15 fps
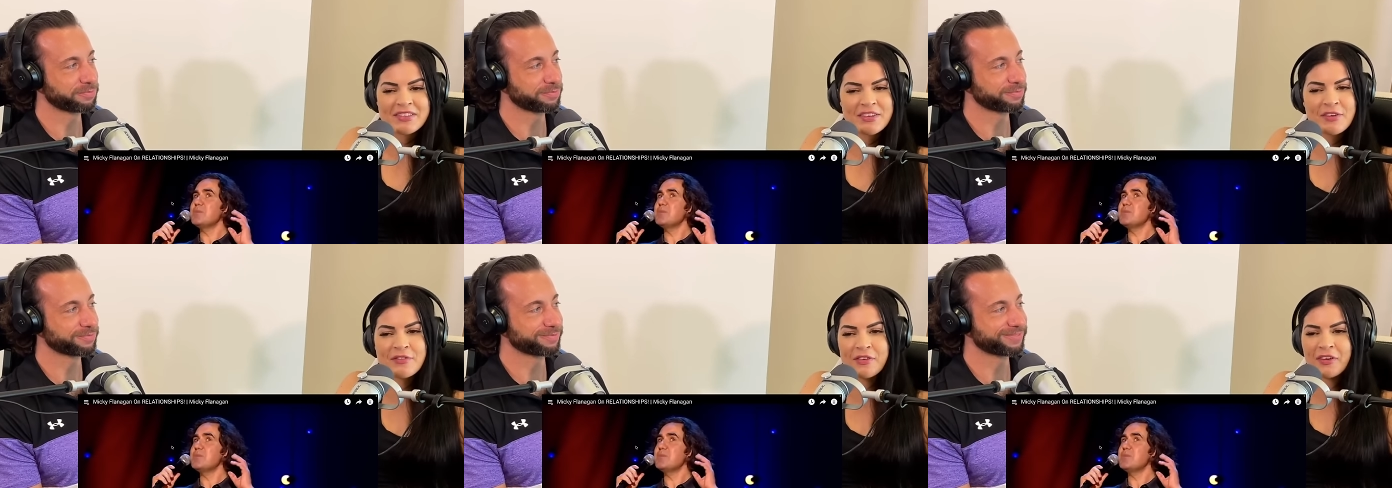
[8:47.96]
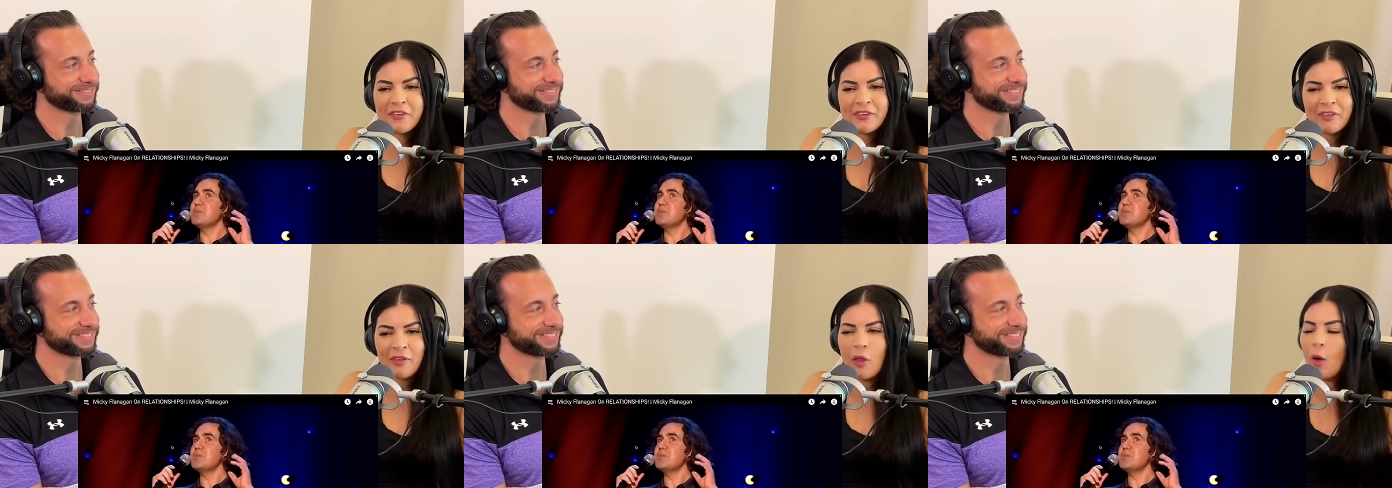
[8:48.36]
Speaker 1: that's a
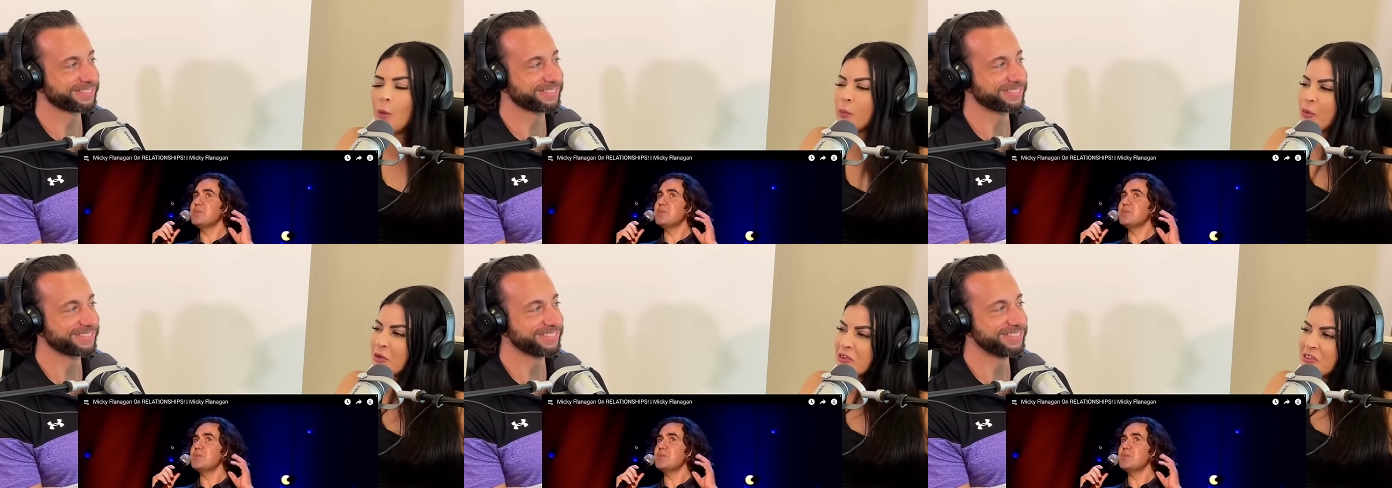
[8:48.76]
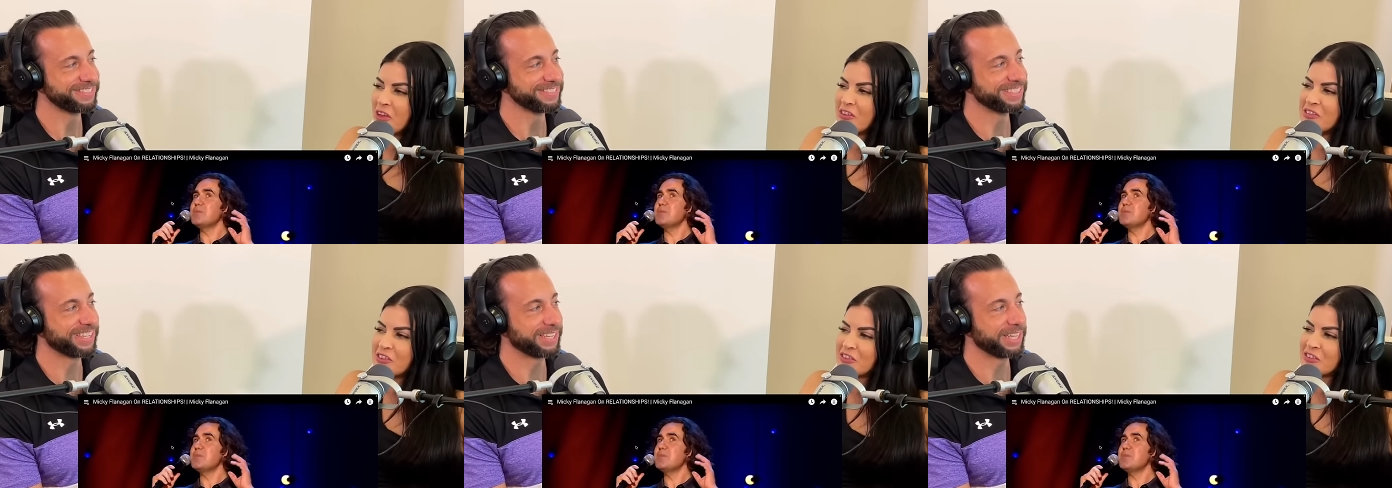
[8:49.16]
very low
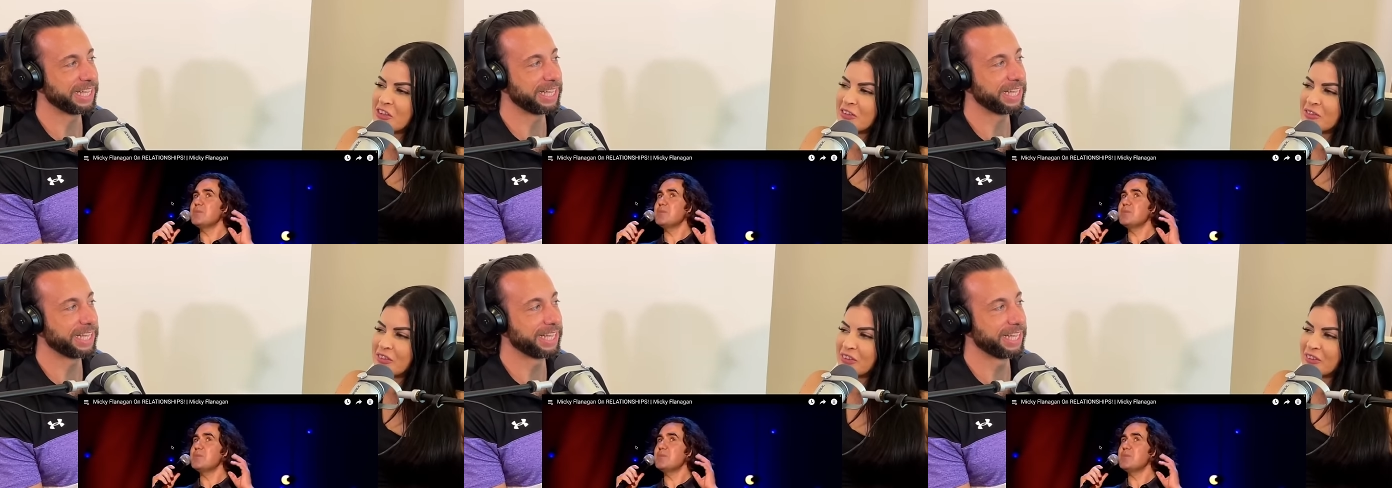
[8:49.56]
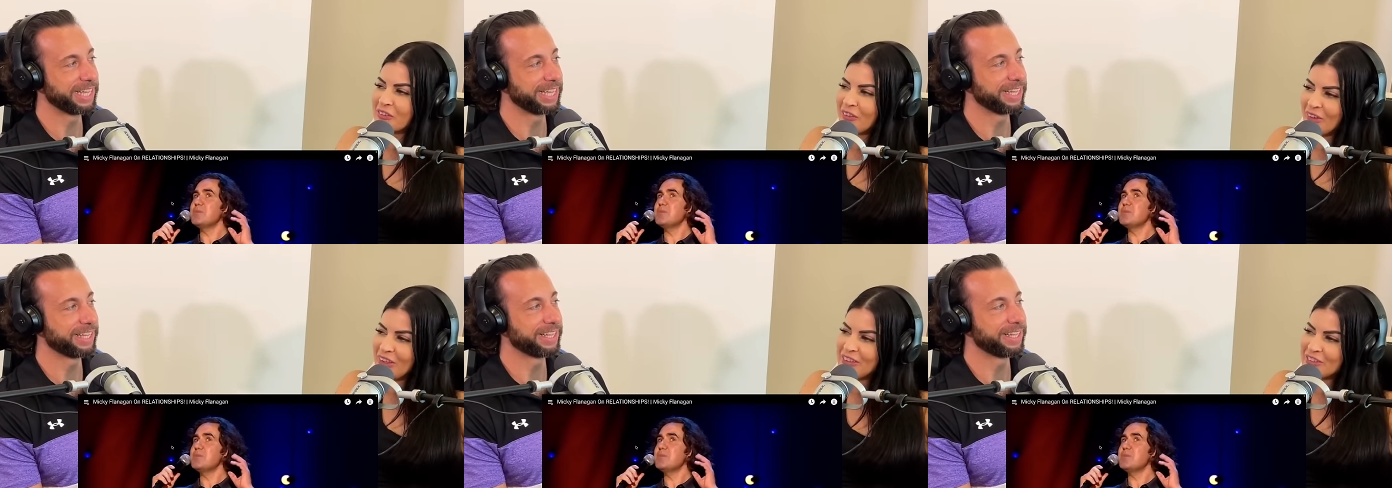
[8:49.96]
percentage of your
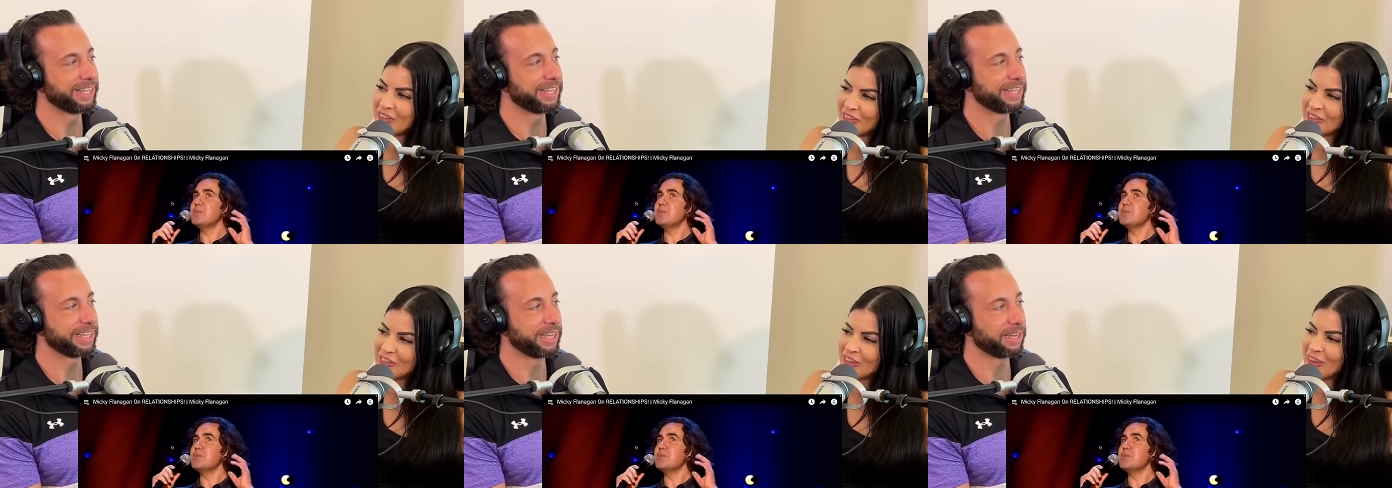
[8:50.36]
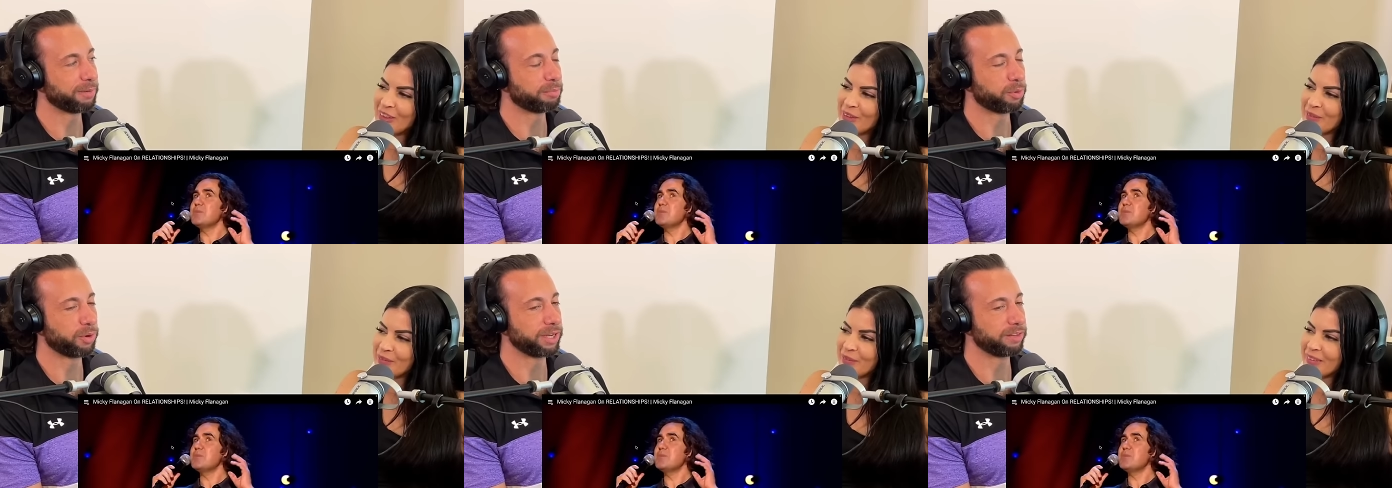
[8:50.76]
relationship.
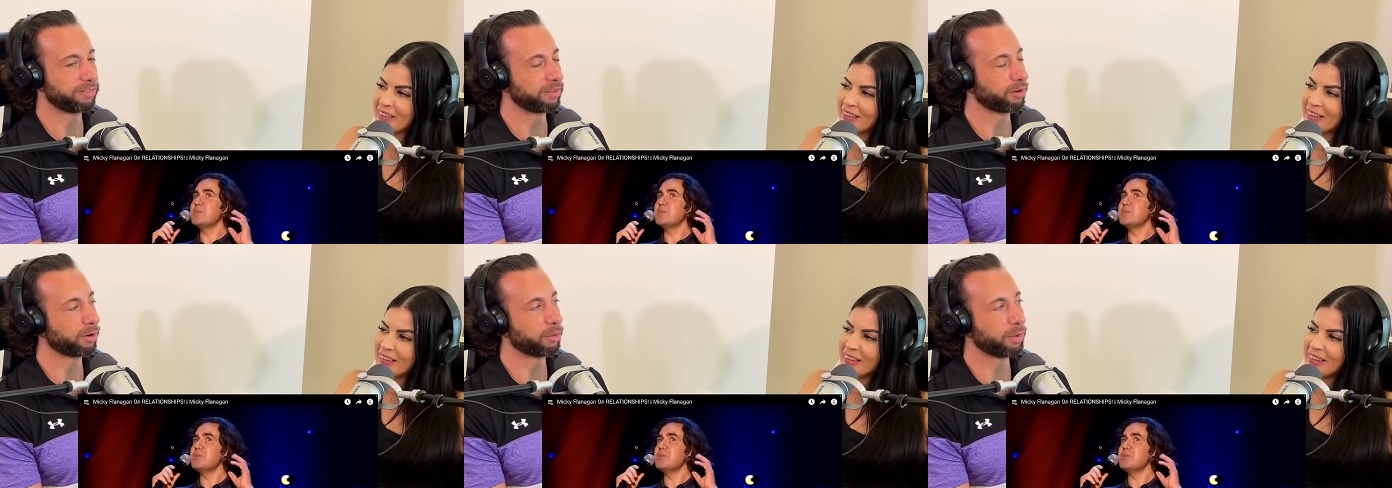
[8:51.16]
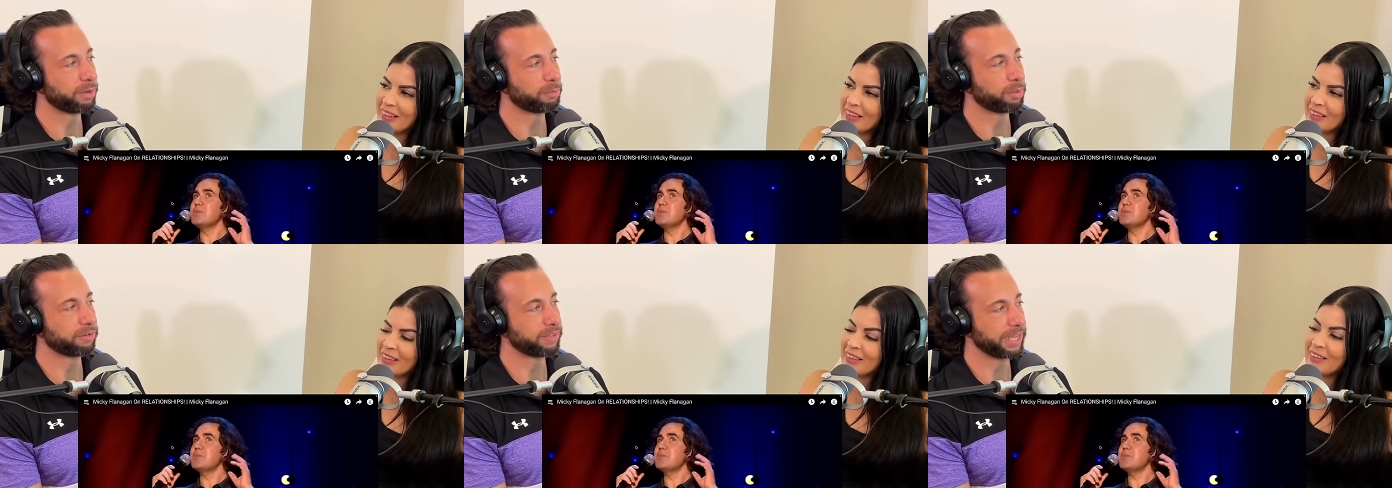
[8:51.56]
Speaker 2: Yeah,
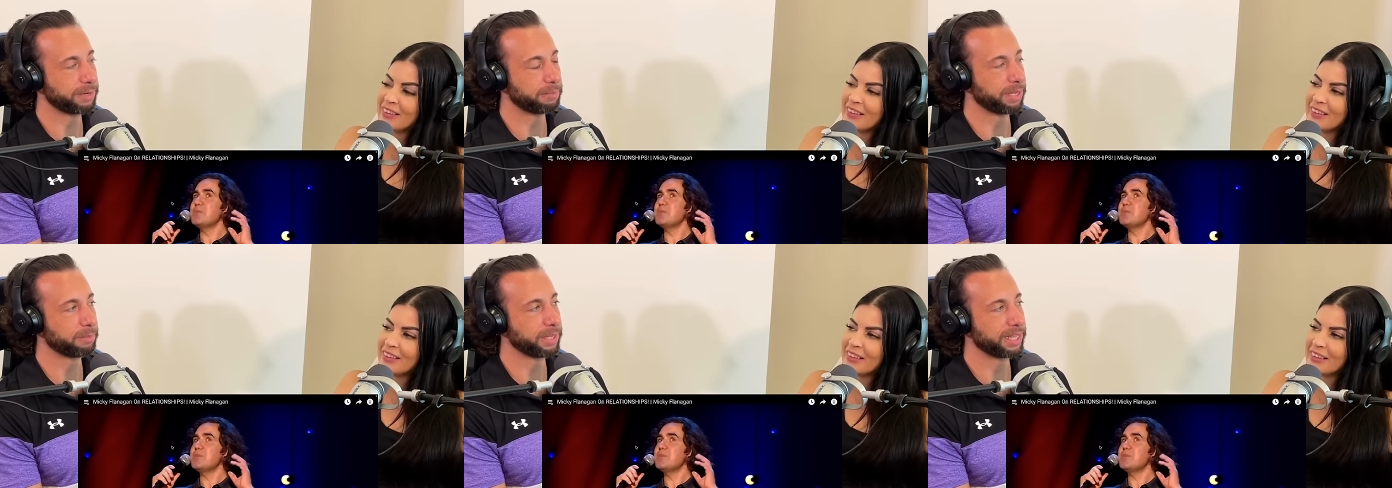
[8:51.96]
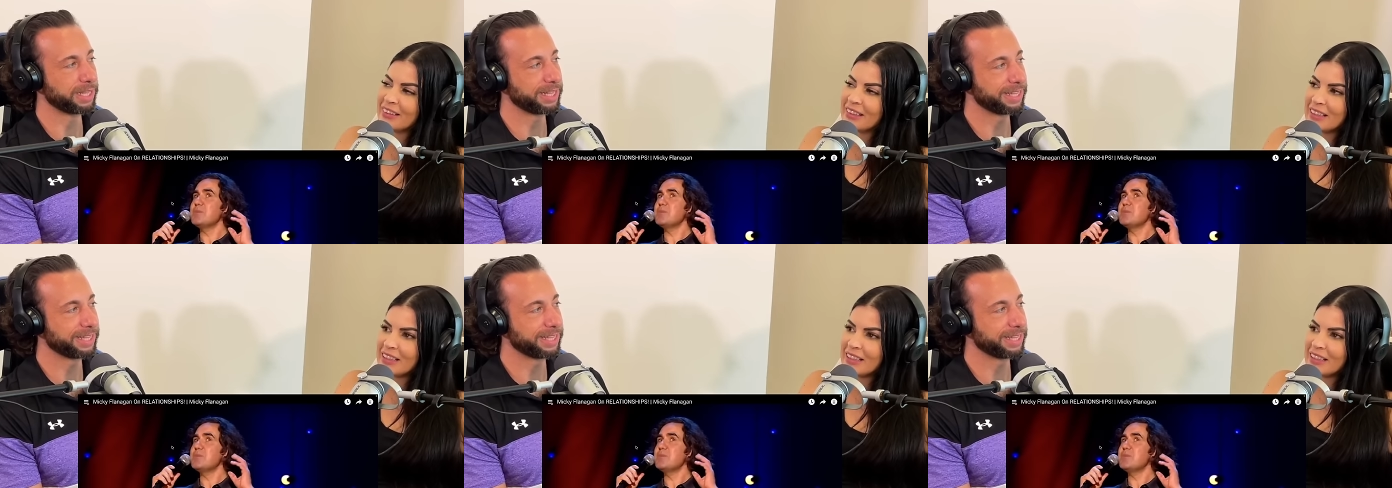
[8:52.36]
0.01% maybe.